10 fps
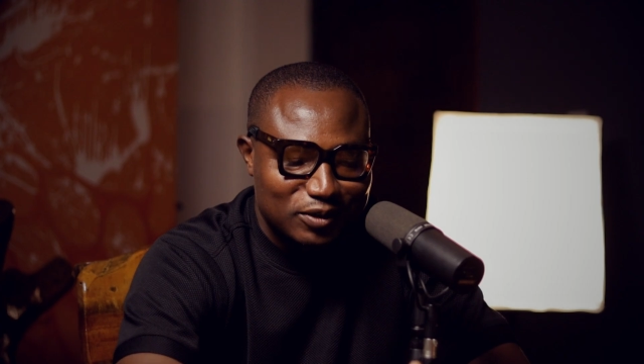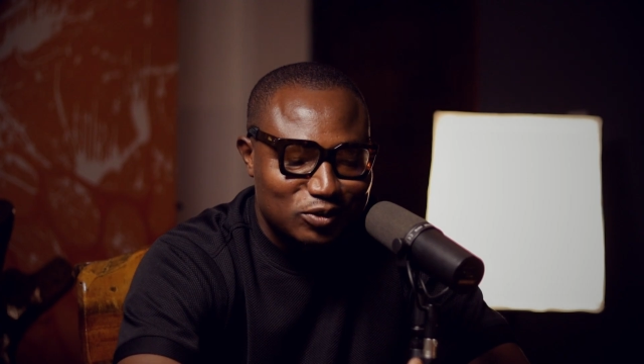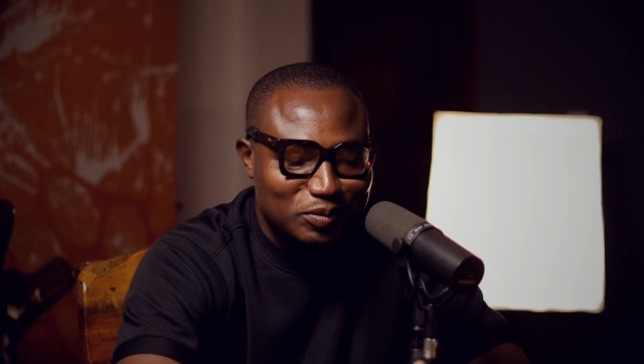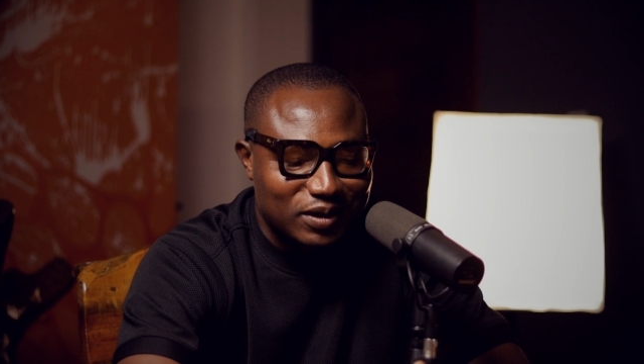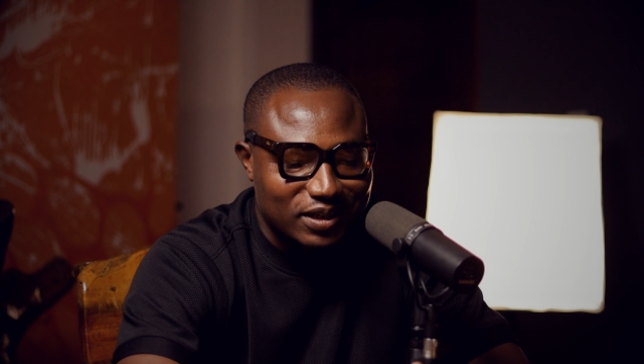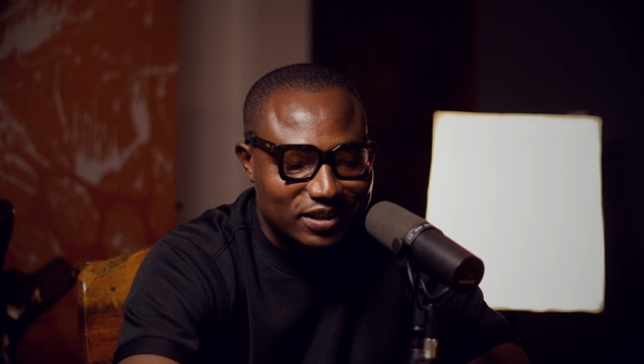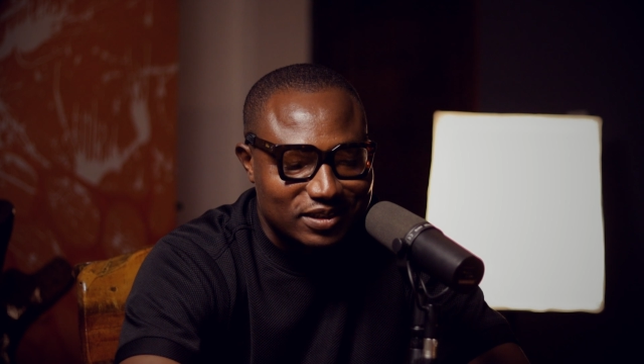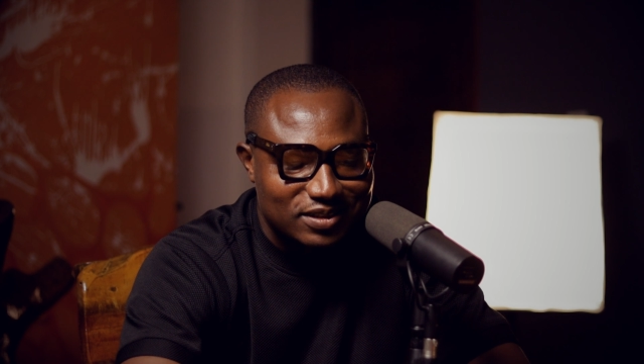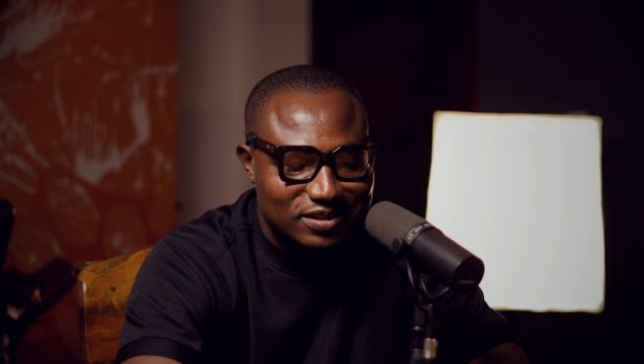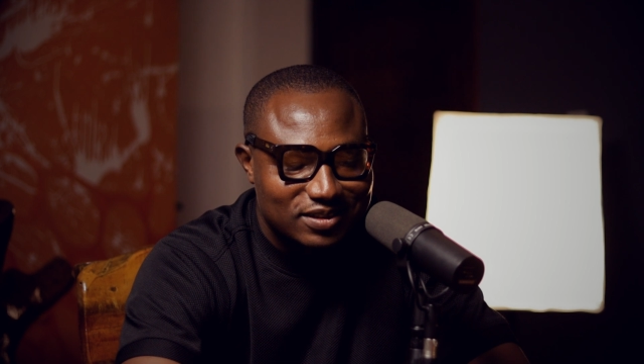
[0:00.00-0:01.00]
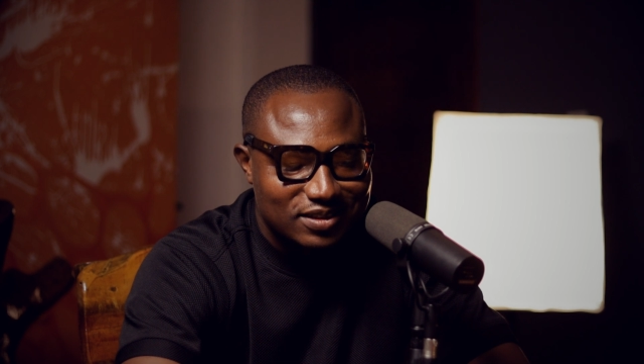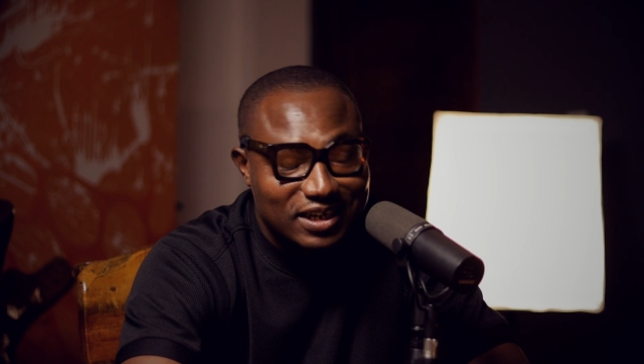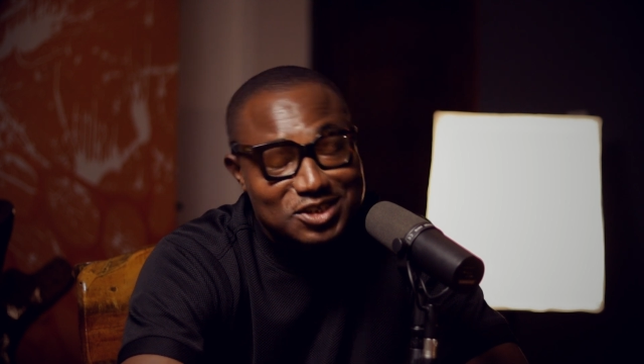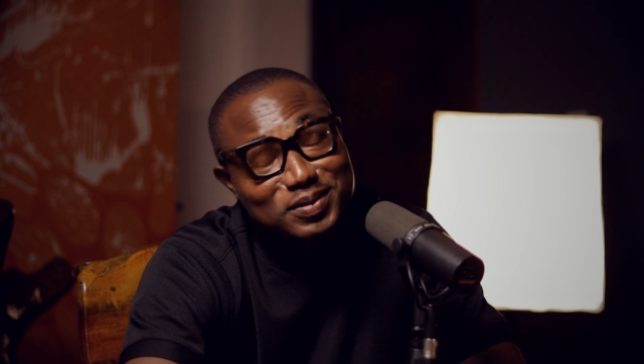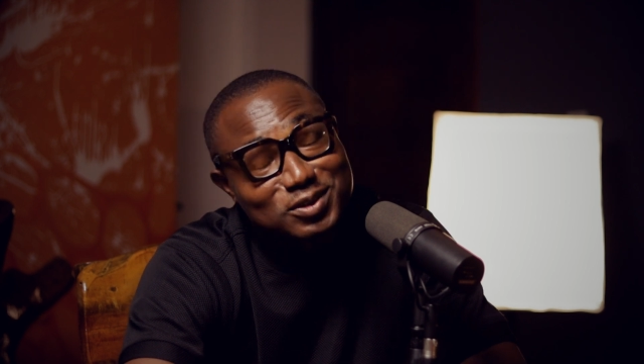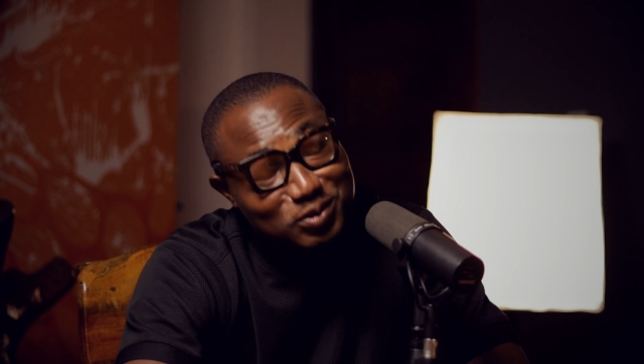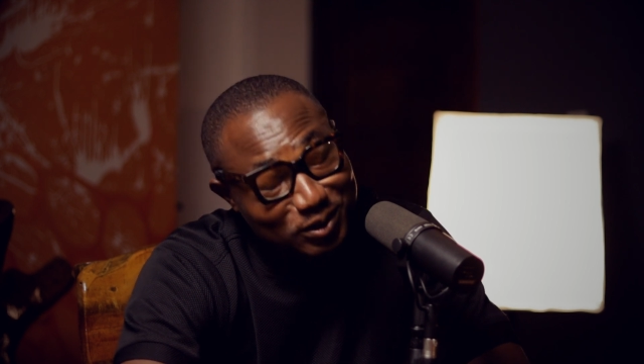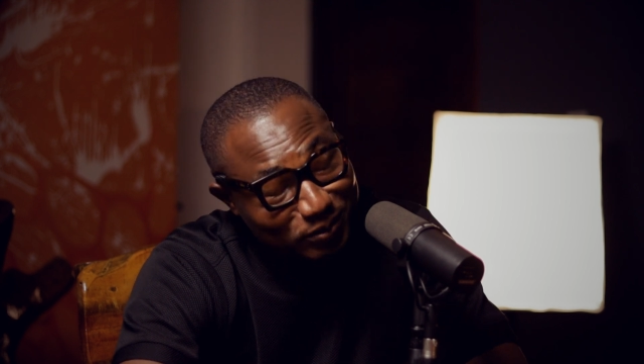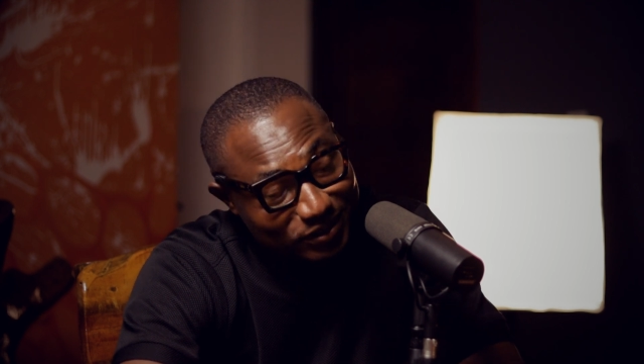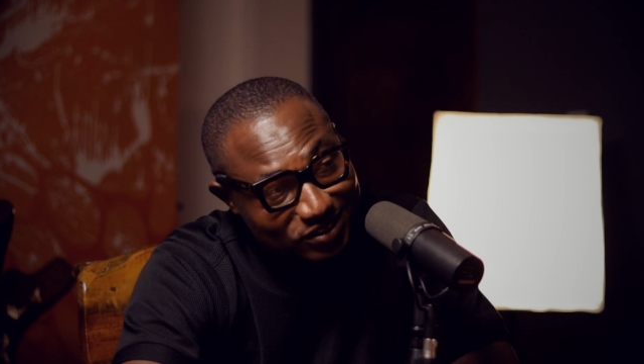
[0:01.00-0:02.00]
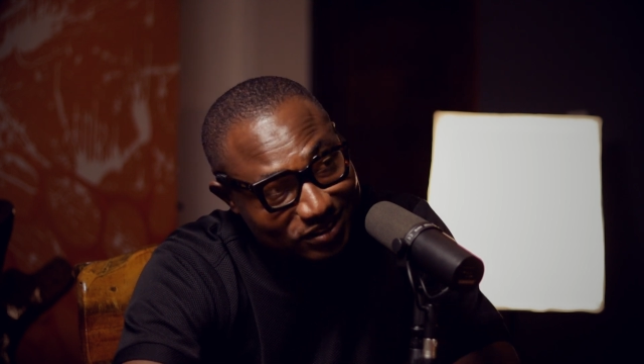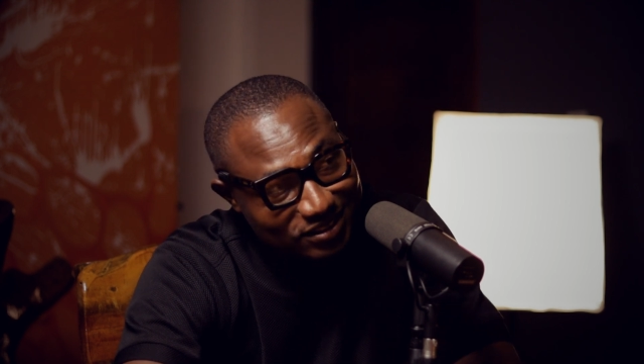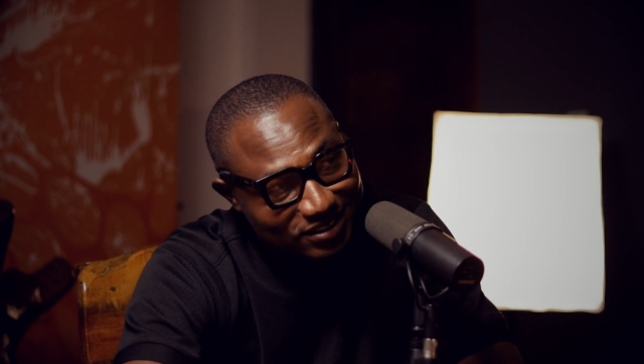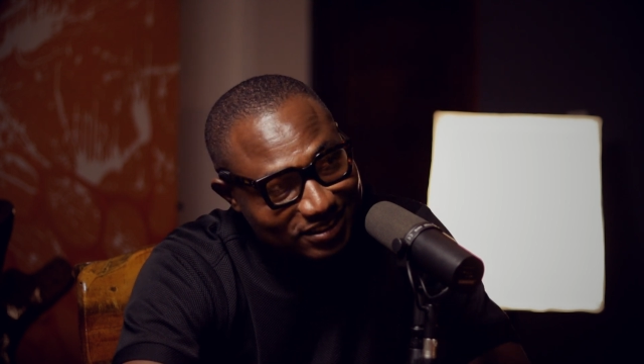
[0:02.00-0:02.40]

me to my last but one question.